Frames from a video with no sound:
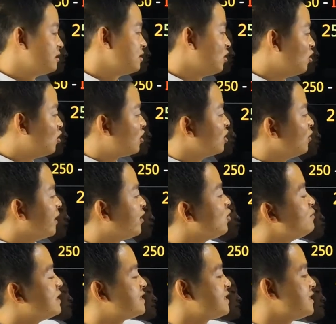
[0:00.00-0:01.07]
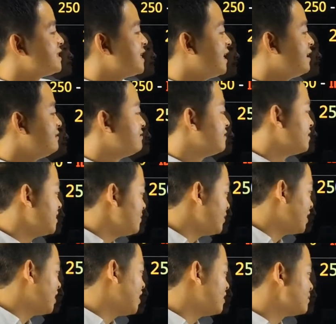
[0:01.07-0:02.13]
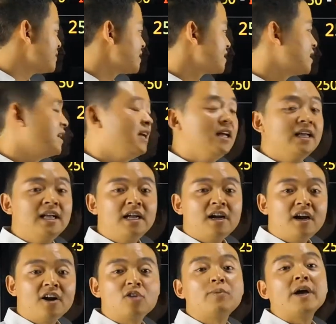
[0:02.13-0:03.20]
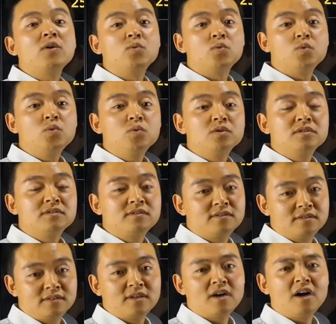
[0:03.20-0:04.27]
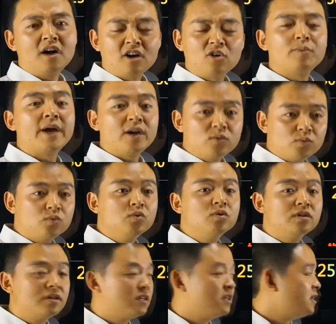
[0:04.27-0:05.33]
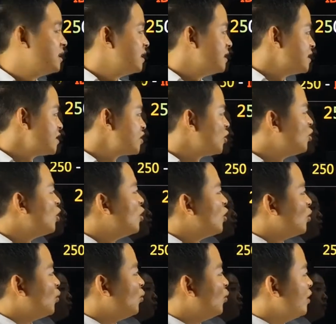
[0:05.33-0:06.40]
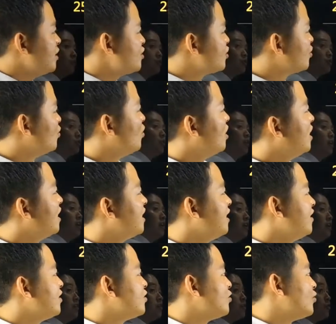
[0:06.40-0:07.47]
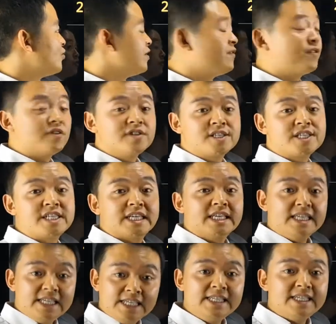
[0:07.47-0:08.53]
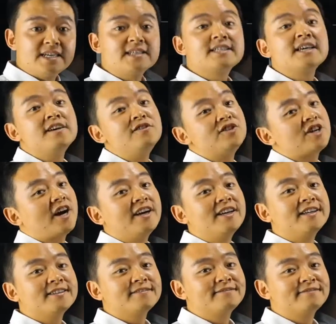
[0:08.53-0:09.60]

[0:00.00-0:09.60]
Or we omit the 10. It becomes 250. 250. So which one refers to idiot in China?